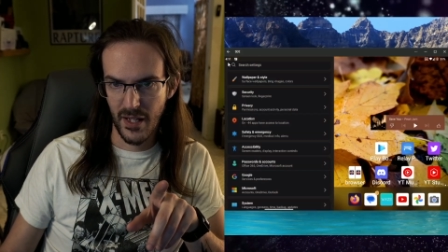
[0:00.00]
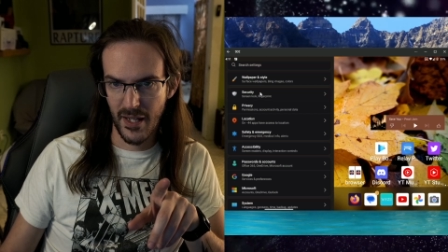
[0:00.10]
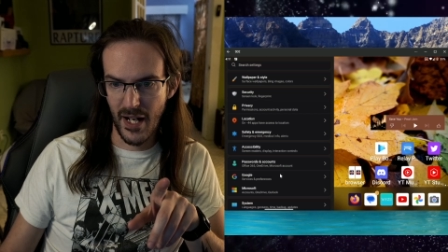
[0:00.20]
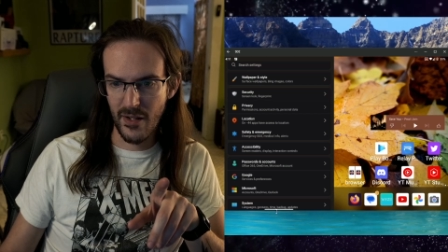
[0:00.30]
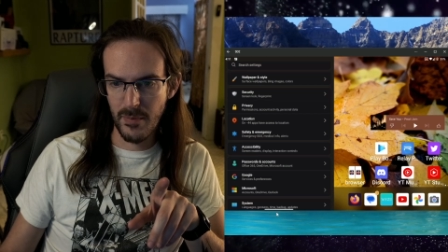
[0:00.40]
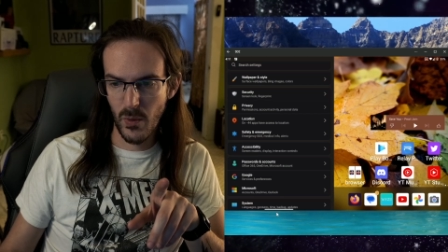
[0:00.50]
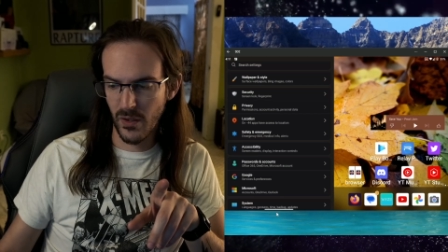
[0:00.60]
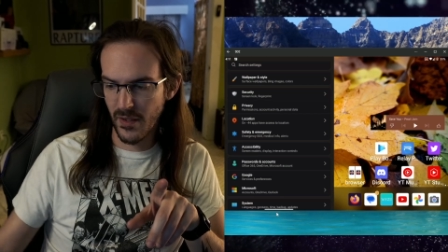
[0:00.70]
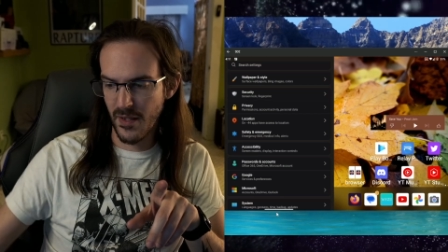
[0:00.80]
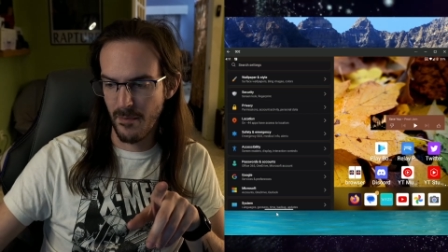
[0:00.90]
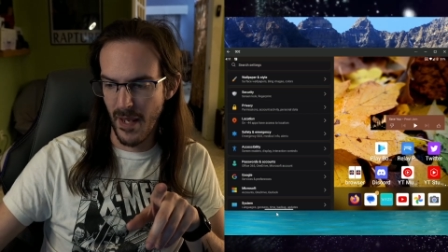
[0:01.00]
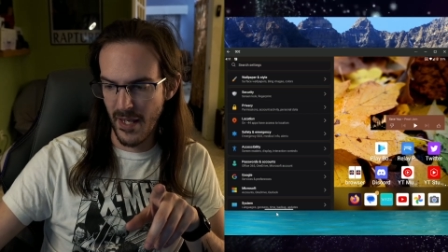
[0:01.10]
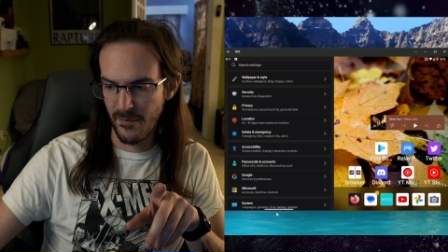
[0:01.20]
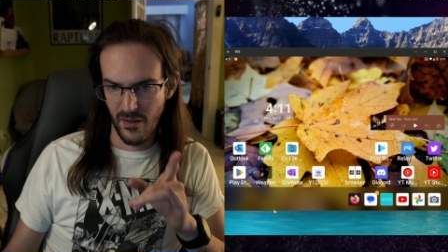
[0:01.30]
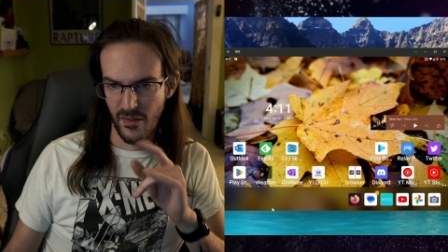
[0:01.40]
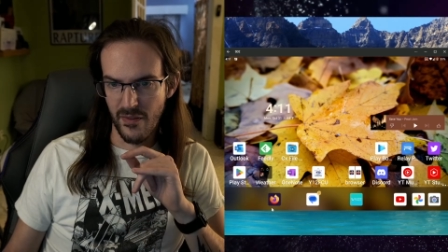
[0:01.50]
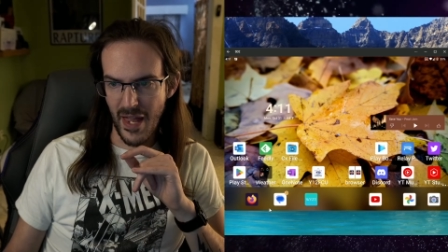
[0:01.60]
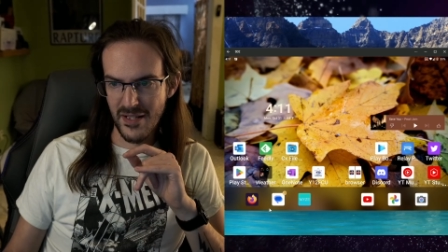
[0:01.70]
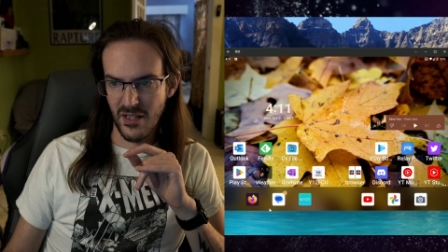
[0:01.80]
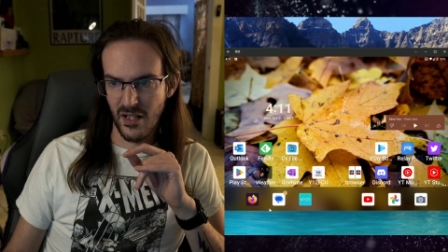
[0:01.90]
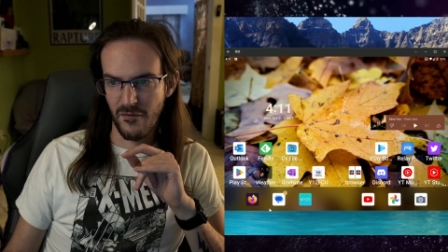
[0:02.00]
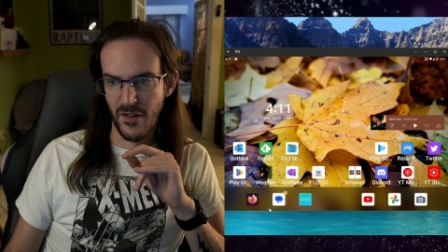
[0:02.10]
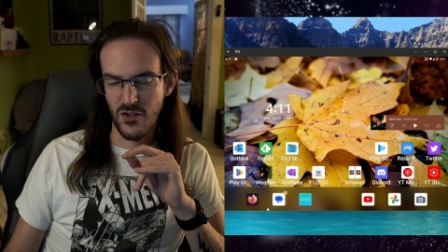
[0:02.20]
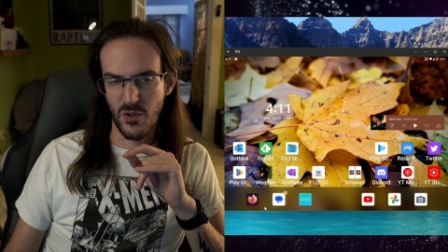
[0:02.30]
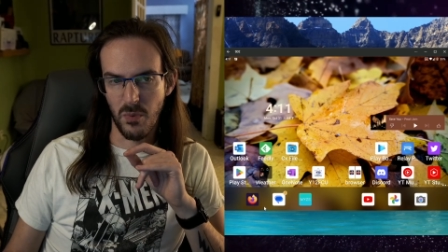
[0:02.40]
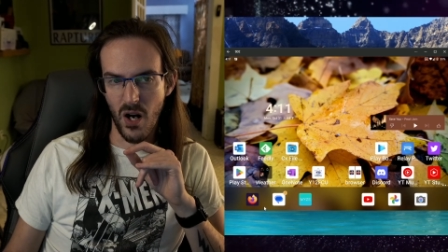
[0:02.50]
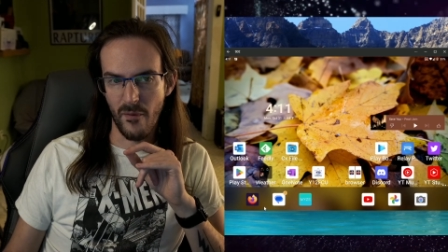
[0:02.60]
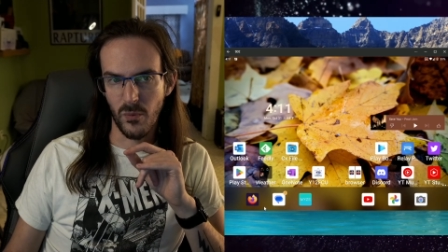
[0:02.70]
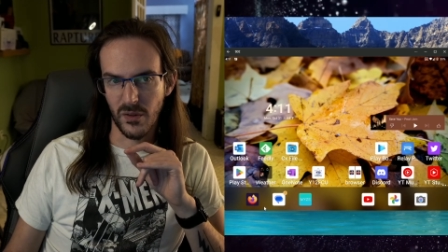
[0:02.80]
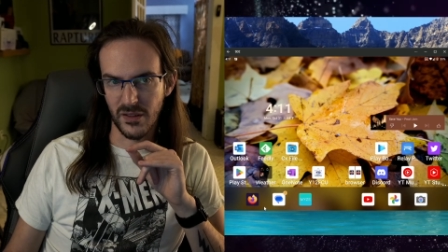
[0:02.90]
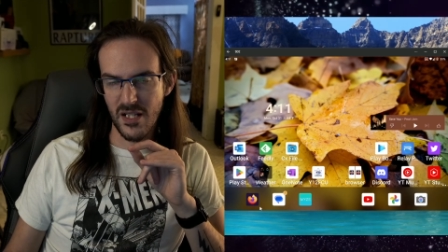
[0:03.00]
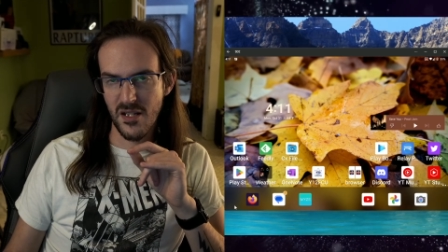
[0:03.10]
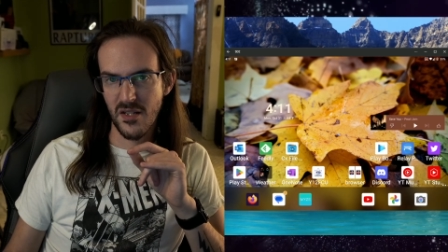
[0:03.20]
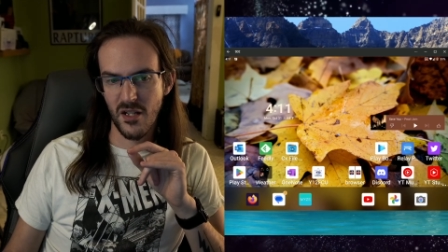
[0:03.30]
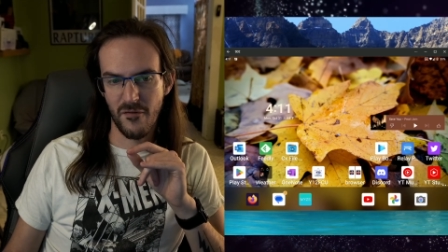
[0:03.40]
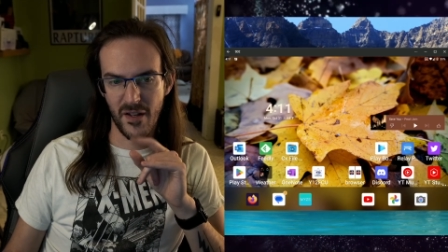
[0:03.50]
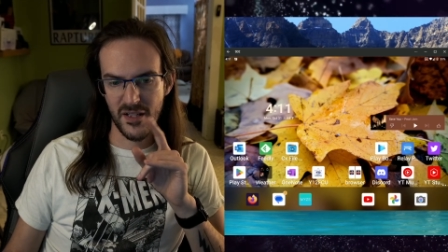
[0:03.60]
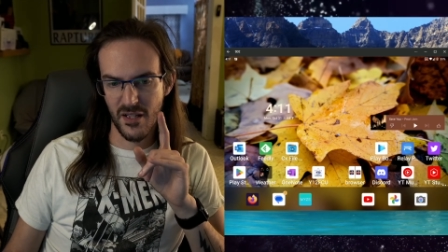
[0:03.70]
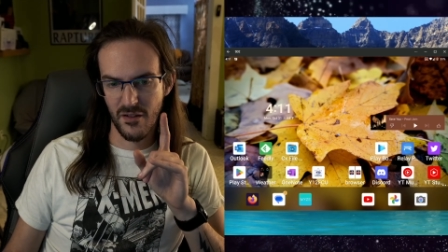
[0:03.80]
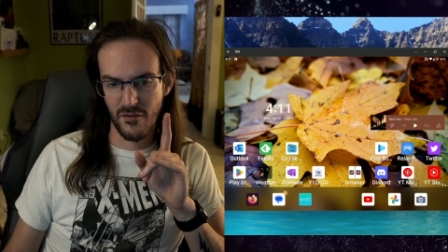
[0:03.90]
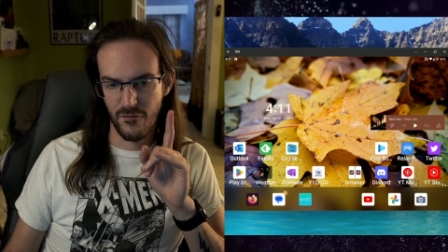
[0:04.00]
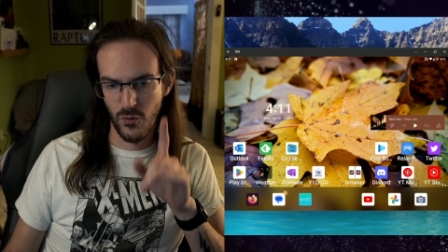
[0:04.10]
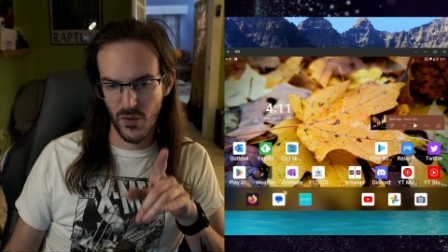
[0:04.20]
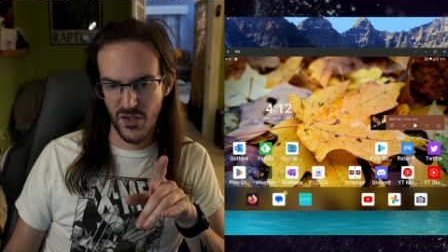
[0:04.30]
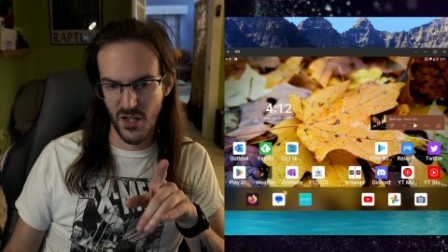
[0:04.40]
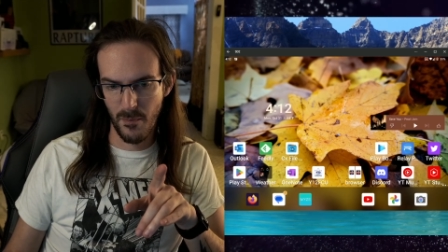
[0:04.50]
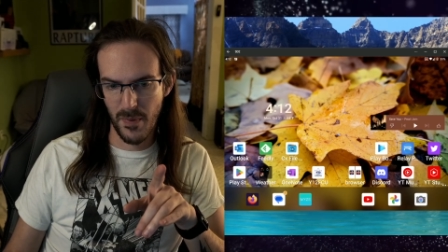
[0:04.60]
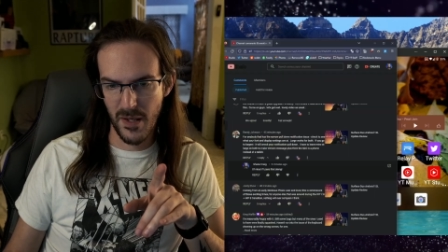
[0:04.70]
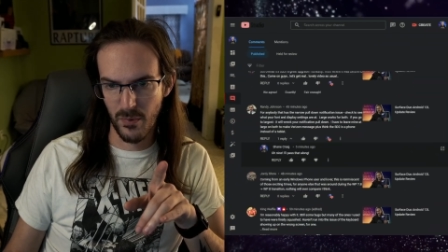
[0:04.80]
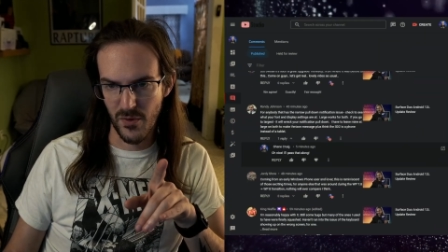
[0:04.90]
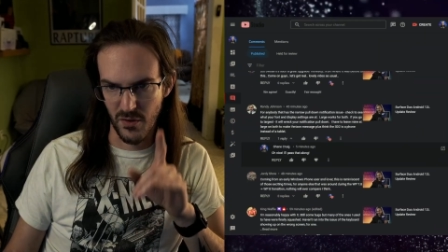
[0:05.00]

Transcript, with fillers: And I would be willing to bet that's going to fix your problem, or at least it's going to fix it for some people.